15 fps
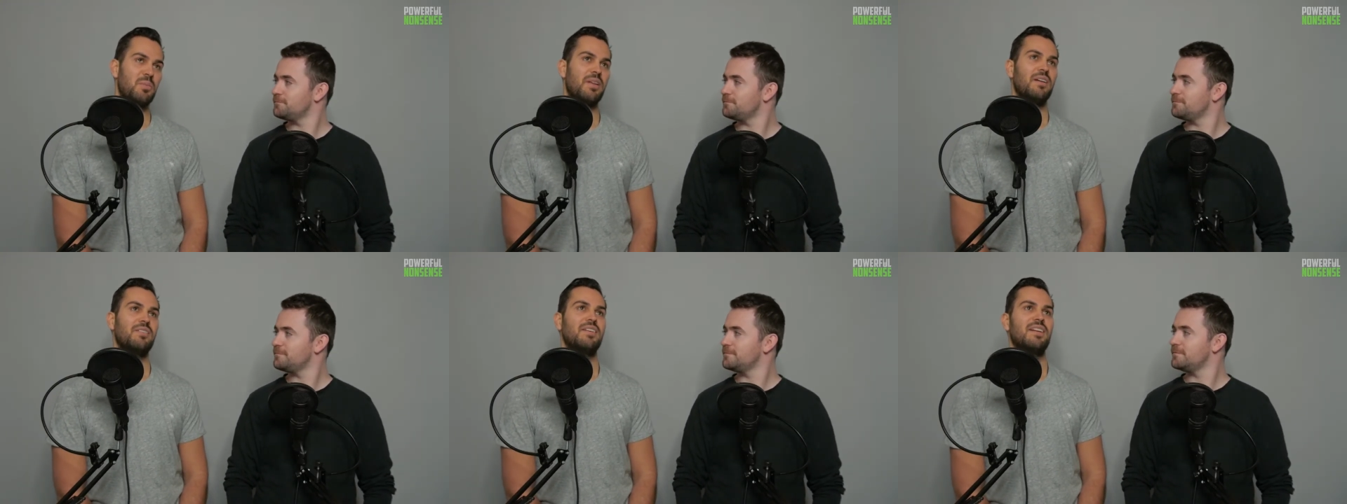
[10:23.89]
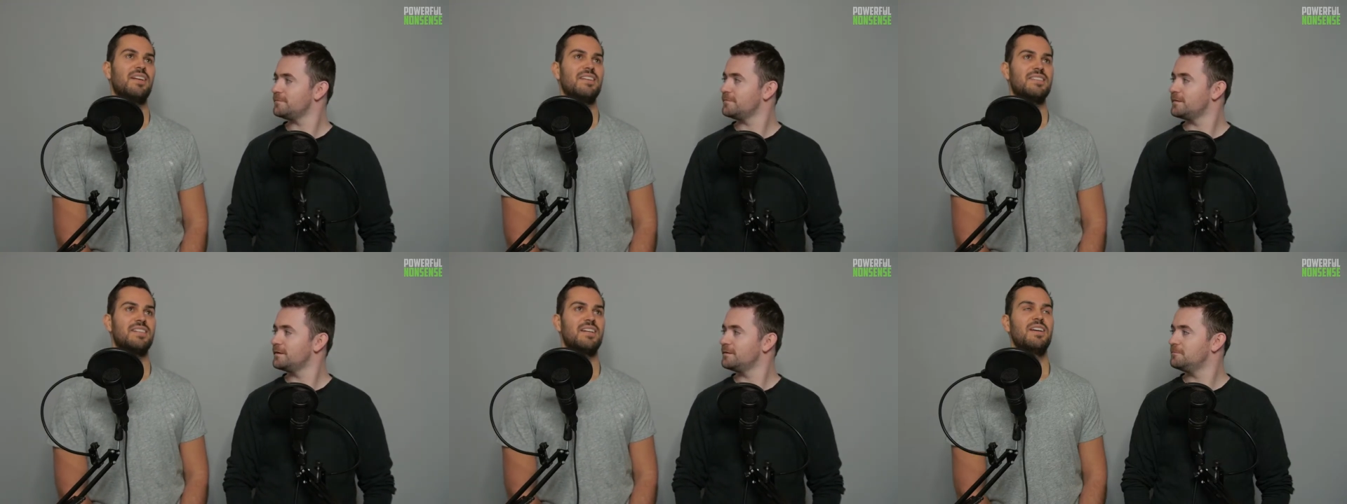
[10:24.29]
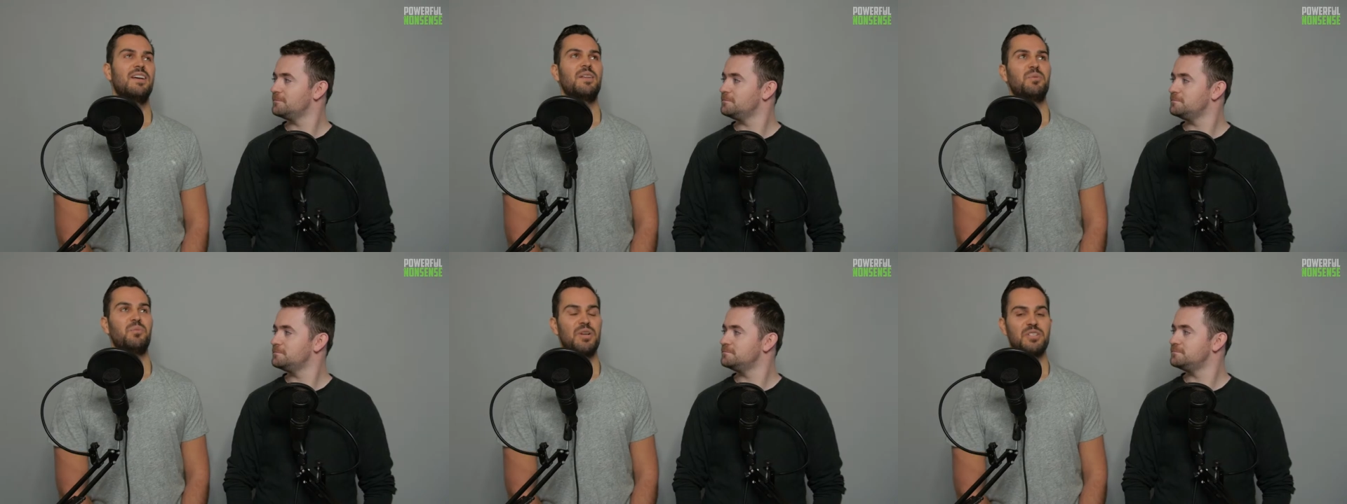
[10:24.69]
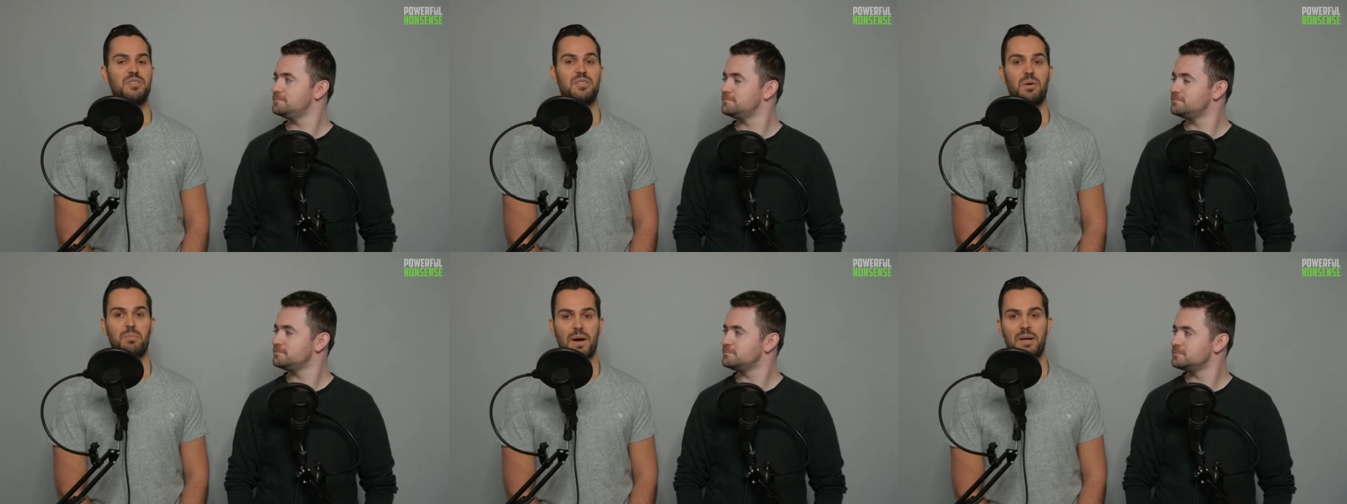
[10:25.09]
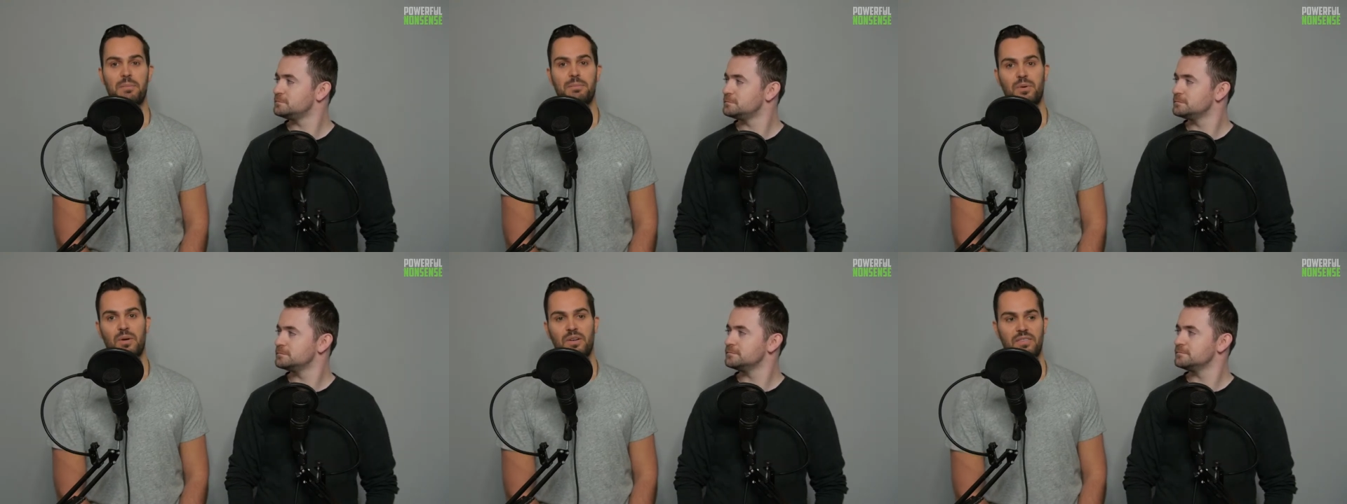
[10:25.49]
Speaker 1: But then I think there's, which is the
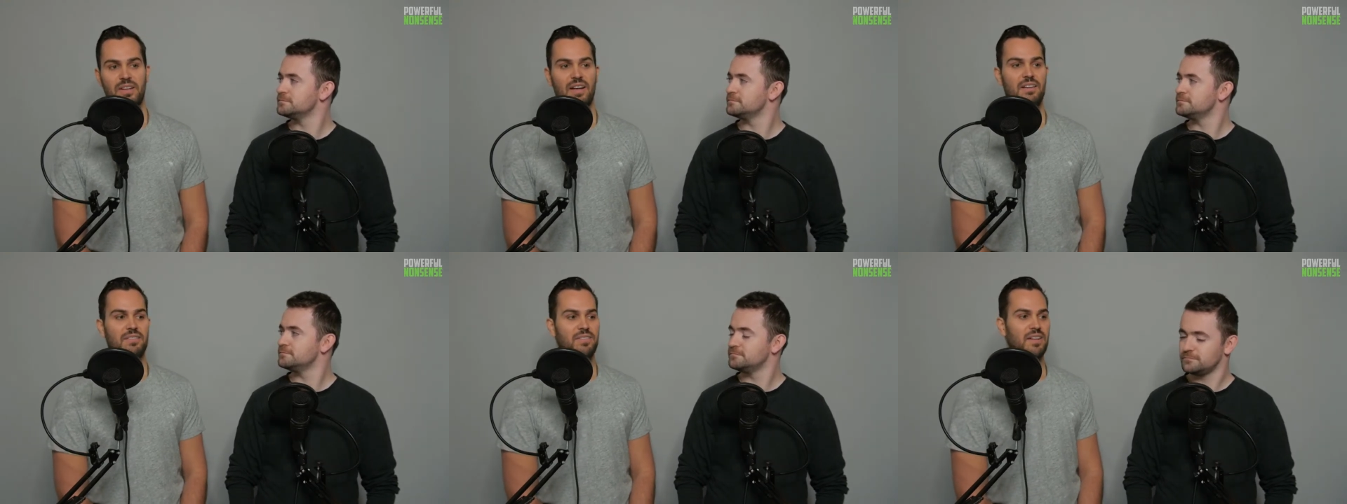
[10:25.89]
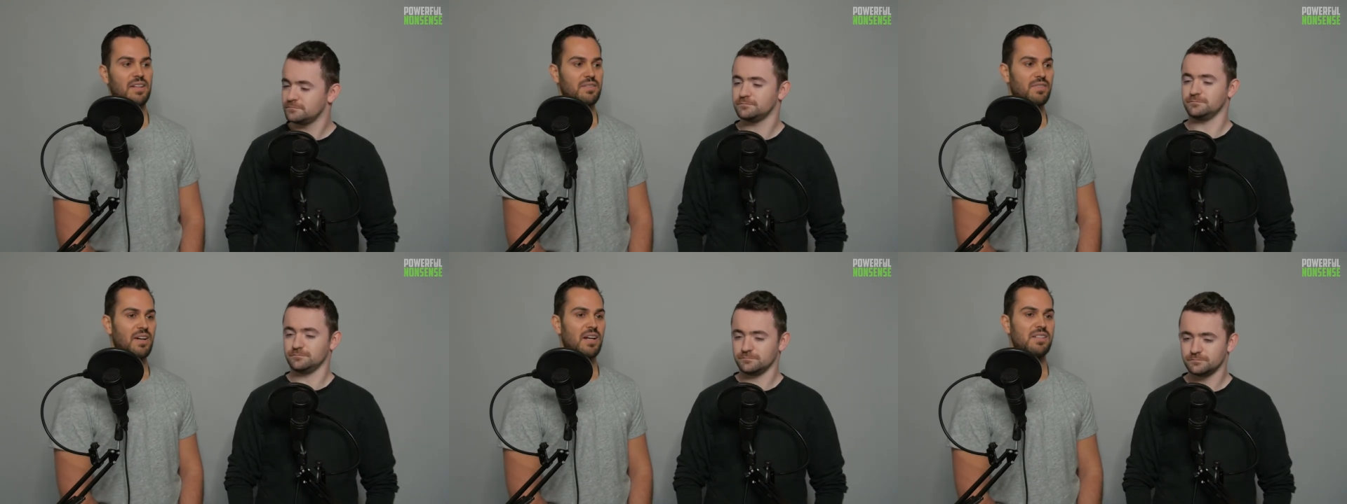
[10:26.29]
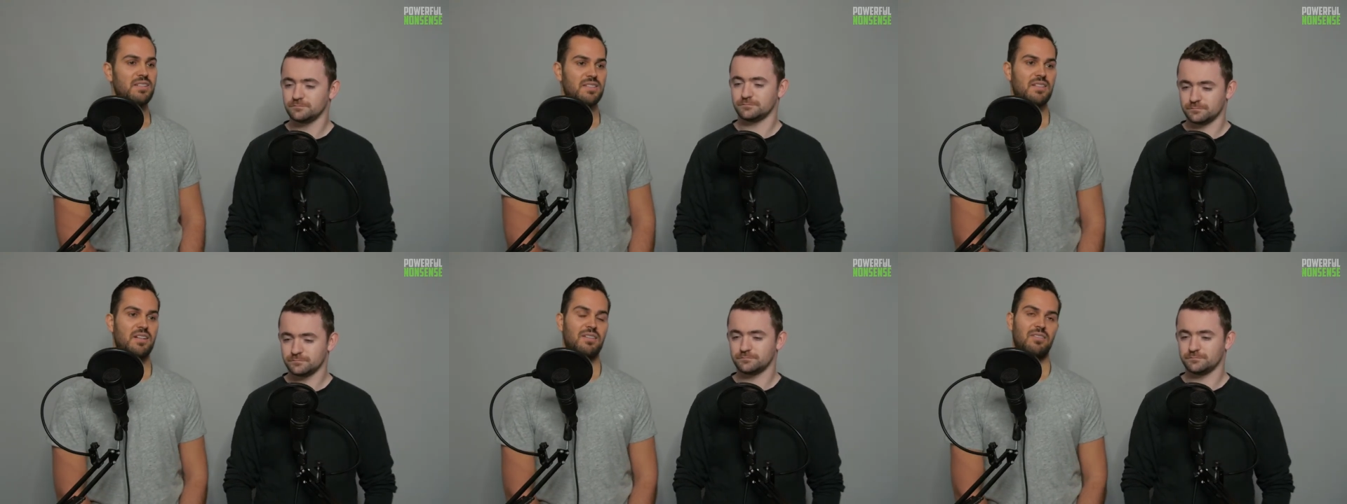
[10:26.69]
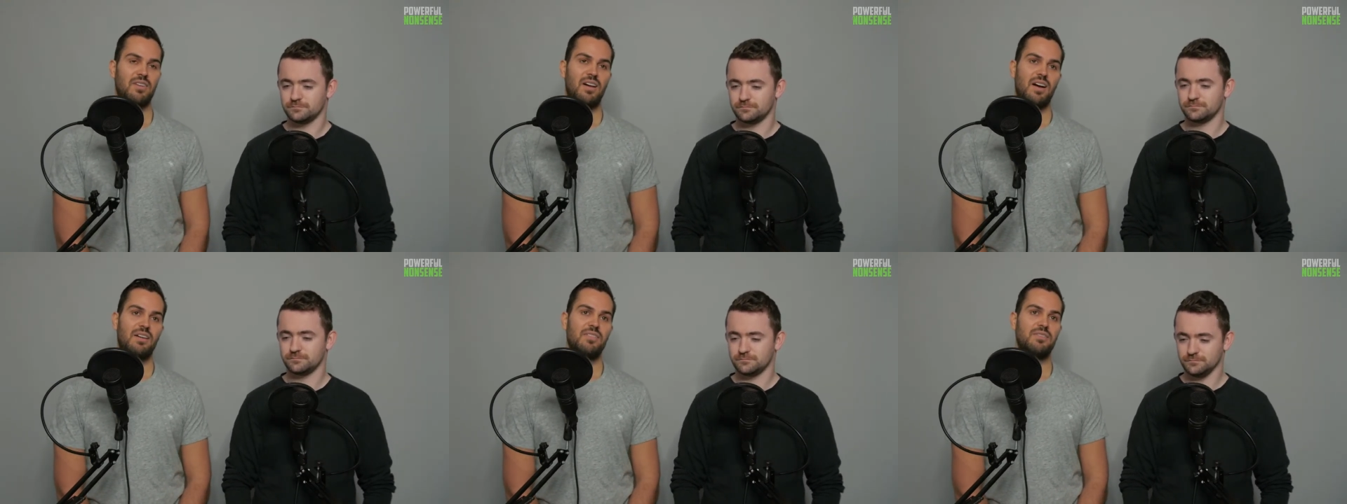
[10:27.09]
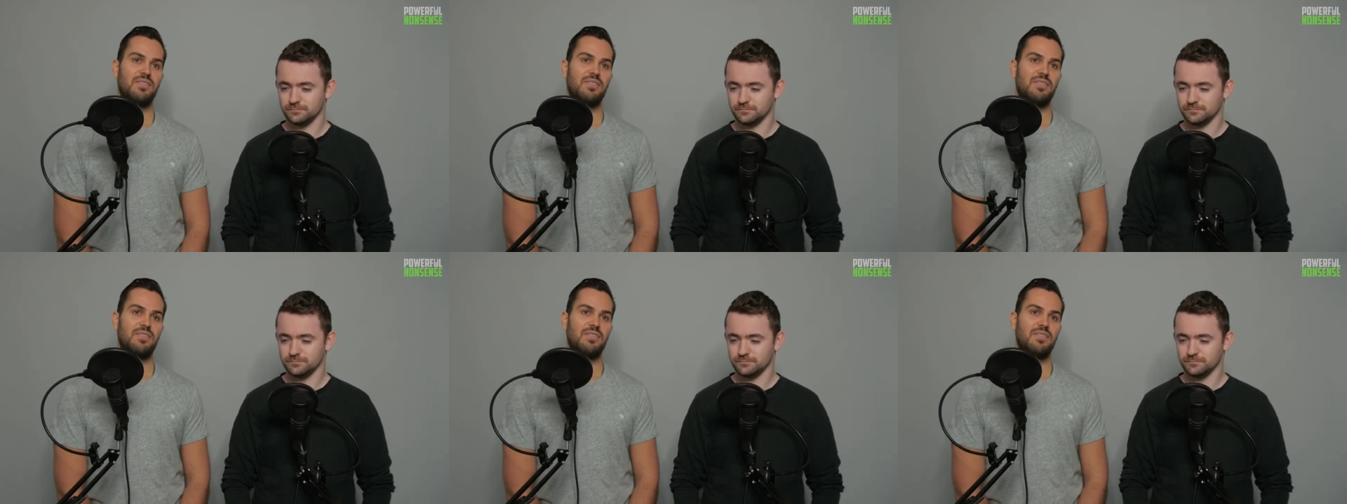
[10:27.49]
main point of that, I think is failure is a sign of life.